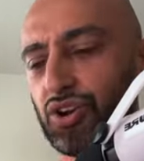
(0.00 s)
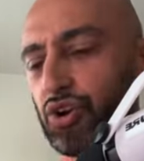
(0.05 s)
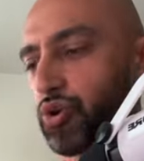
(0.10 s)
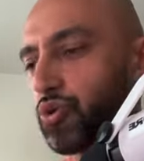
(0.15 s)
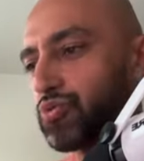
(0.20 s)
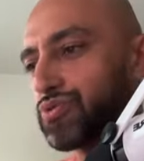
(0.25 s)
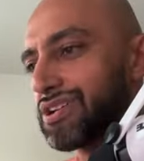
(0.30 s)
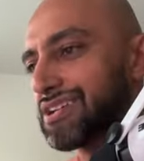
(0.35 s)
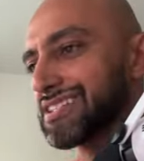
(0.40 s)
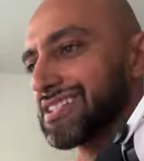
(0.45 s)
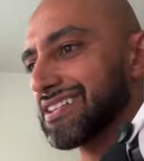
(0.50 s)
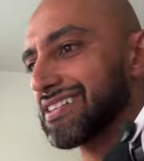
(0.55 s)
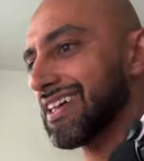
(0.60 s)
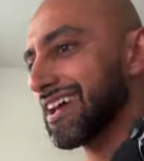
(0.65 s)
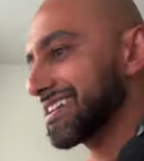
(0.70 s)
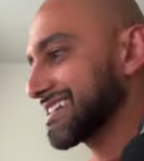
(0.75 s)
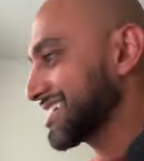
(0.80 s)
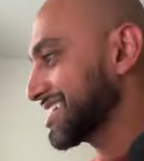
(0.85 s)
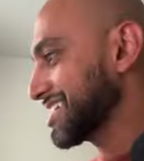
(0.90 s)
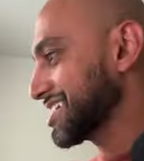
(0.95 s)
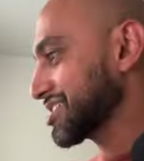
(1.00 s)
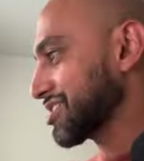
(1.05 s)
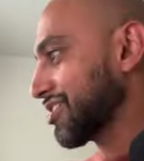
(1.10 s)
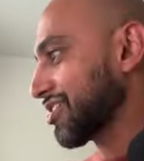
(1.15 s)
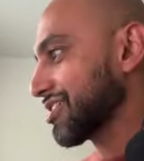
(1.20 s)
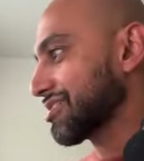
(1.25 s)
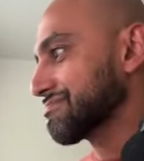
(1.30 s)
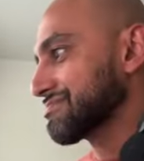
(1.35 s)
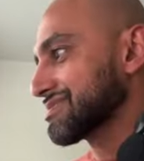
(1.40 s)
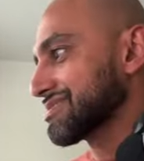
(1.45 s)
who doesn't like to eat
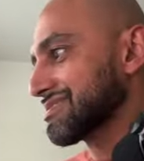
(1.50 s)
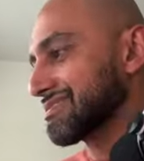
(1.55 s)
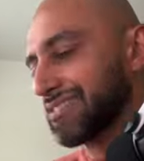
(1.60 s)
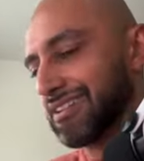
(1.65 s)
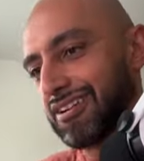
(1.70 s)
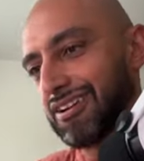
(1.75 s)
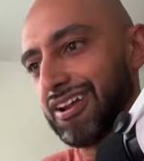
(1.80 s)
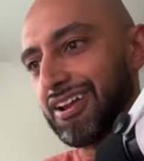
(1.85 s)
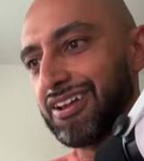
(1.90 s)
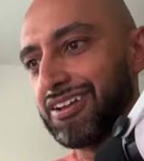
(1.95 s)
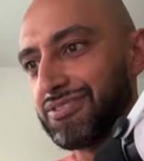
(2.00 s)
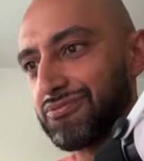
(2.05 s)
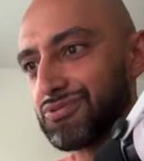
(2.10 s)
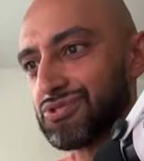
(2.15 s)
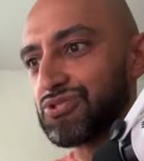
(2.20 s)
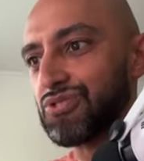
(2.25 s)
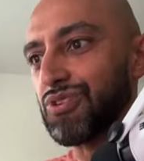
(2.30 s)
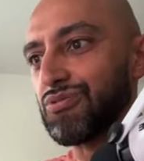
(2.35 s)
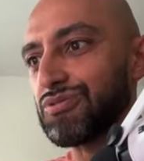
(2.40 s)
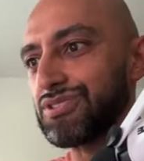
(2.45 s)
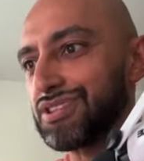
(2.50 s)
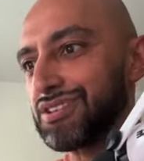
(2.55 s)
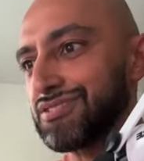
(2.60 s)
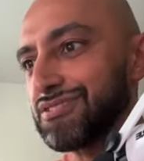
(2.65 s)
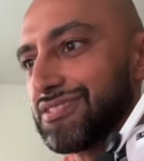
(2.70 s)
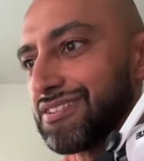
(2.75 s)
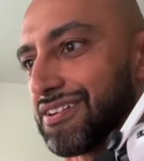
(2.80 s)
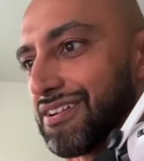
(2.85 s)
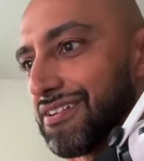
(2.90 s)
carbs? Right? What's wrong with you?